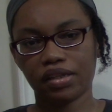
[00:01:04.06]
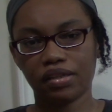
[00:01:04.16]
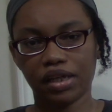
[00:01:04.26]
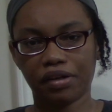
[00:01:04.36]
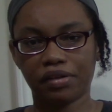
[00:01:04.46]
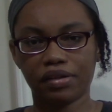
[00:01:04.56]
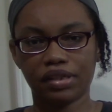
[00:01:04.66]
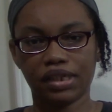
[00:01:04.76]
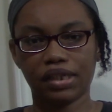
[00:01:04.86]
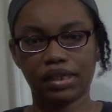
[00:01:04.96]
They're
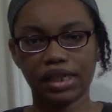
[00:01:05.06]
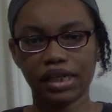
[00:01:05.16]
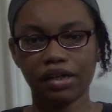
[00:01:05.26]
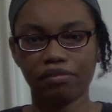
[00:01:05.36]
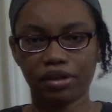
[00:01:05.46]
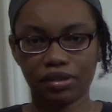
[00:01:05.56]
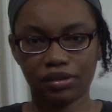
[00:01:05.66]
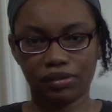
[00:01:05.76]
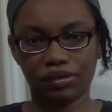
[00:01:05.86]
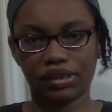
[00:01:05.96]
the leading
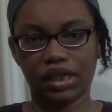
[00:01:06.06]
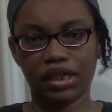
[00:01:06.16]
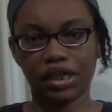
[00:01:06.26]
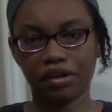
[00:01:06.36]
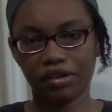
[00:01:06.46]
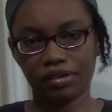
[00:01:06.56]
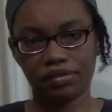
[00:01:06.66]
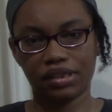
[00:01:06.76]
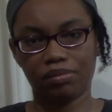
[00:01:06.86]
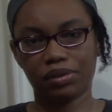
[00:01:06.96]
roles and
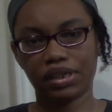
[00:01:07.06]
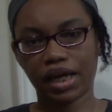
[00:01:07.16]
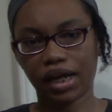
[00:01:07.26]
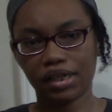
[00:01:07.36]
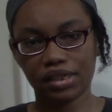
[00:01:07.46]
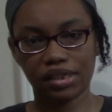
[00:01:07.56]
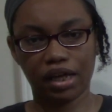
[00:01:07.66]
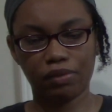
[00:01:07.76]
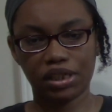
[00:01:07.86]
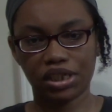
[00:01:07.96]
heroes and protagonists
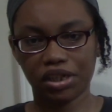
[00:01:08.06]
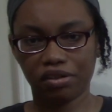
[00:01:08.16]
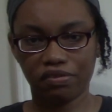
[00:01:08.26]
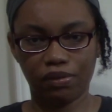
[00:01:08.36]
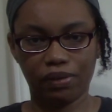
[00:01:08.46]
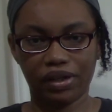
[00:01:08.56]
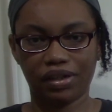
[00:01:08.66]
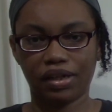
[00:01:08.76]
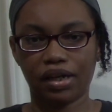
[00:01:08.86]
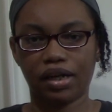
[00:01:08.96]
that we cheer for.
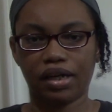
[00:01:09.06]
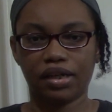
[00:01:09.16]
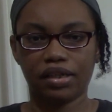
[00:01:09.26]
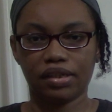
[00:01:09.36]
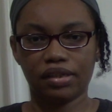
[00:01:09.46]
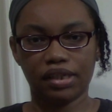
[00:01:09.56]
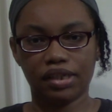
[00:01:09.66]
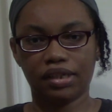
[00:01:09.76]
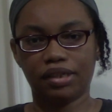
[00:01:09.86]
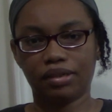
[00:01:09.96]

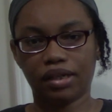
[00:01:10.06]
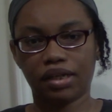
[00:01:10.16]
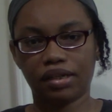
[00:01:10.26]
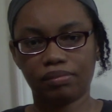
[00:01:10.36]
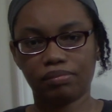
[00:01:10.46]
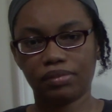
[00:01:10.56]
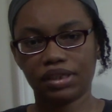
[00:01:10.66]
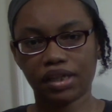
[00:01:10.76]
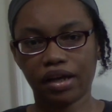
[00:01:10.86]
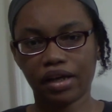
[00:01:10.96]
The
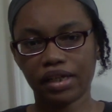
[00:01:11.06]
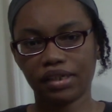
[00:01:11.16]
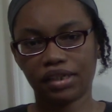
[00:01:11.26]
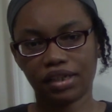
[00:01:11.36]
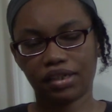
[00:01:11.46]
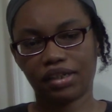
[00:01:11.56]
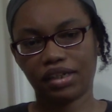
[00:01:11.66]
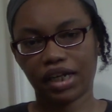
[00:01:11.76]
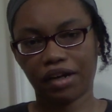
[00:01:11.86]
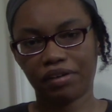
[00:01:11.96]
sidekick
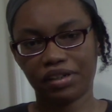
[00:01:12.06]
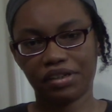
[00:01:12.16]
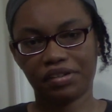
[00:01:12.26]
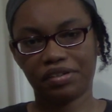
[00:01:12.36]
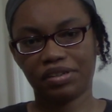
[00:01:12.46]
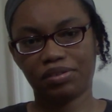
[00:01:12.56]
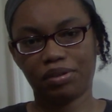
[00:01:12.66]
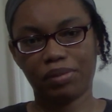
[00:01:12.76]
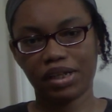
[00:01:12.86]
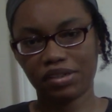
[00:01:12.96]
characters or
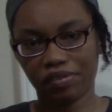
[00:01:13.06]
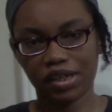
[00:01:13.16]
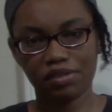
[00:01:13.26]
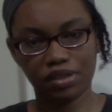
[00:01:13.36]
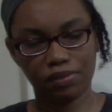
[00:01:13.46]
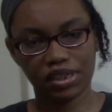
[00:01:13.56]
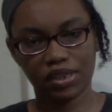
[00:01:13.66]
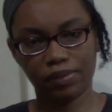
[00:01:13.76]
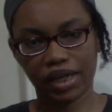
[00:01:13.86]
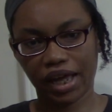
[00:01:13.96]
best friends we
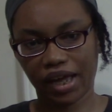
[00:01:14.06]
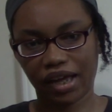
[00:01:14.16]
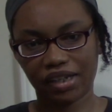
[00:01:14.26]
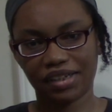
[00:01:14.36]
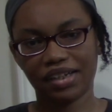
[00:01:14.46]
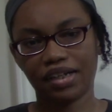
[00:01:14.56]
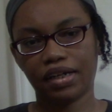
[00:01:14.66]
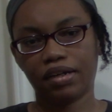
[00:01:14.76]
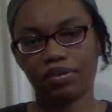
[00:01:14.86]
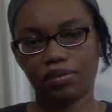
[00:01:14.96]
wish we had,
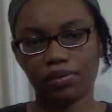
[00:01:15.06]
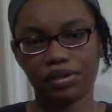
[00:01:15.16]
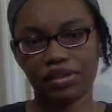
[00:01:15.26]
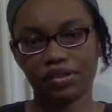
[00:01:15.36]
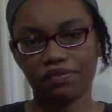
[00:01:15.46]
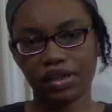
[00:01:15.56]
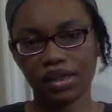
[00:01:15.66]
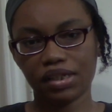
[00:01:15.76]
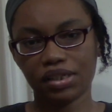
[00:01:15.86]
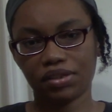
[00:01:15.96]
or the
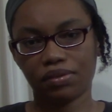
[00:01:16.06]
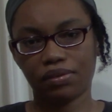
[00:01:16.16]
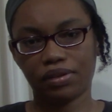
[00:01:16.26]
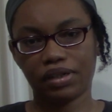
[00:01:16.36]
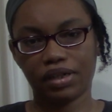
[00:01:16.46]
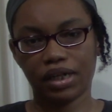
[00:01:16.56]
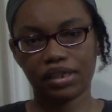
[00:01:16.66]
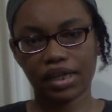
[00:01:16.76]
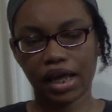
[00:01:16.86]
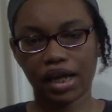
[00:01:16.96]
villains or
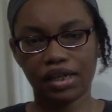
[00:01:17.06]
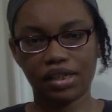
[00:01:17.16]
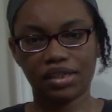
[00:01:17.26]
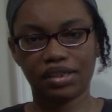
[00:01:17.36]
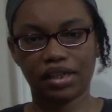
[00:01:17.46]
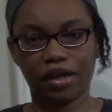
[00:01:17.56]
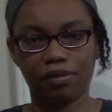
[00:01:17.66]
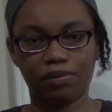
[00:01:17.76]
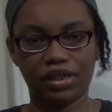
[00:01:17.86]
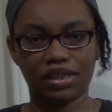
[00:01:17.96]
antagonists
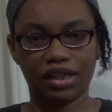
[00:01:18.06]
that we